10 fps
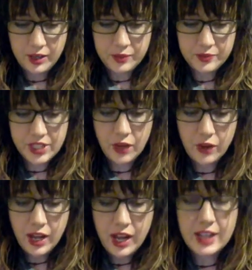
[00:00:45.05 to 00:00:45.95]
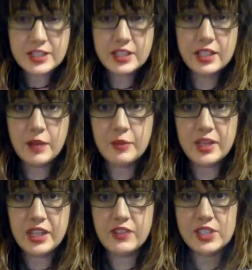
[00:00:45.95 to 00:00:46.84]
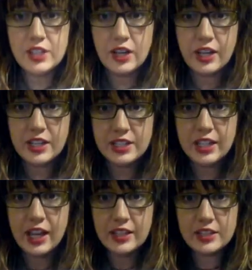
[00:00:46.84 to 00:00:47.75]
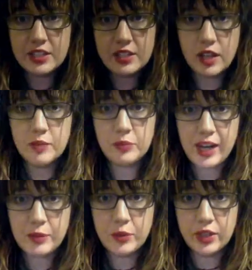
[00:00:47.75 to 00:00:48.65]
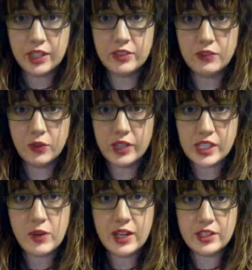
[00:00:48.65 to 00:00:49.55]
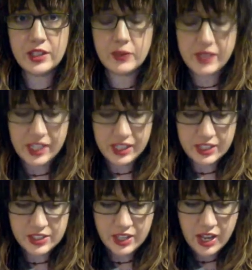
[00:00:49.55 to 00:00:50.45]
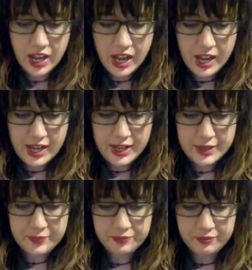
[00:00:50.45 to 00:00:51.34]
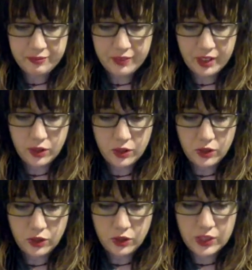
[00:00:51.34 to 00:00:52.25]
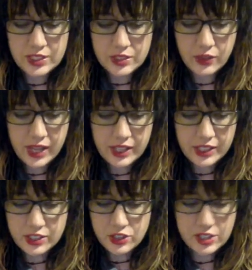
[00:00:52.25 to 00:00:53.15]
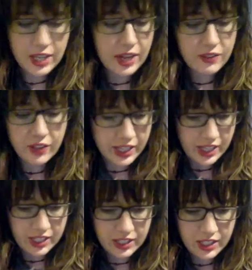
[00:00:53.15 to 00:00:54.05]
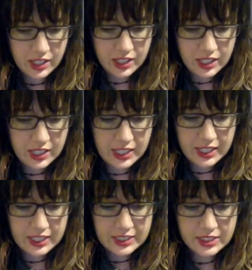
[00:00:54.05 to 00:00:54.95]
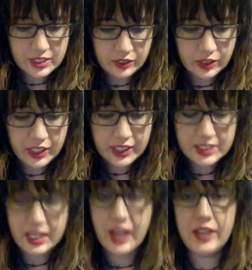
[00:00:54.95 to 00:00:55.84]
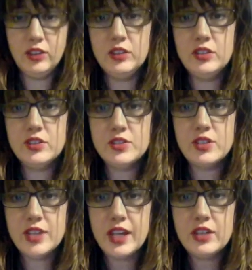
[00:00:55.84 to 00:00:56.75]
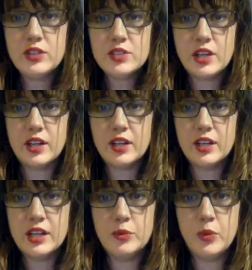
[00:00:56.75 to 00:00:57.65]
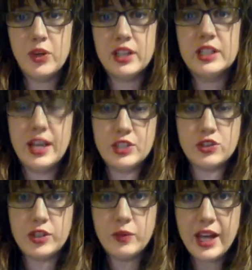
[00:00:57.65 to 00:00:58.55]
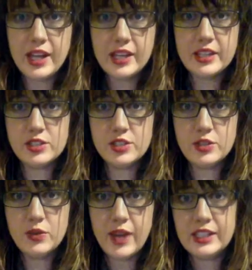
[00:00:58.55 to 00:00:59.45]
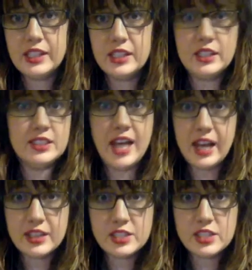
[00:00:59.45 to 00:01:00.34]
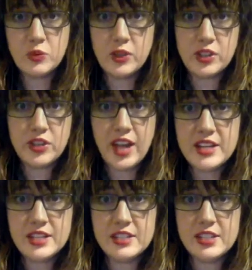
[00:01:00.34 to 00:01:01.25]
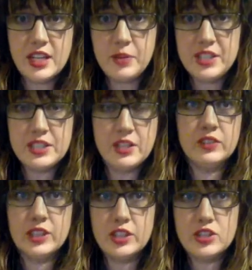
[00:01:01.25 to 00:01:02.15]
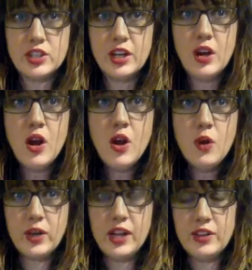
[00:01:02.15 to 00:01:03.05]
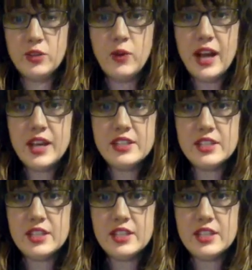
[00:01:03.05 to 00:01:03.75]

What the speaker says: So, Us and Them by David Sedaris. Again, this is on Blackboard for you under your readings. Let's go ahead and just dive right in and look at the title. So titles are an important entryway into any text, whether that is a piece of literature or otherwise.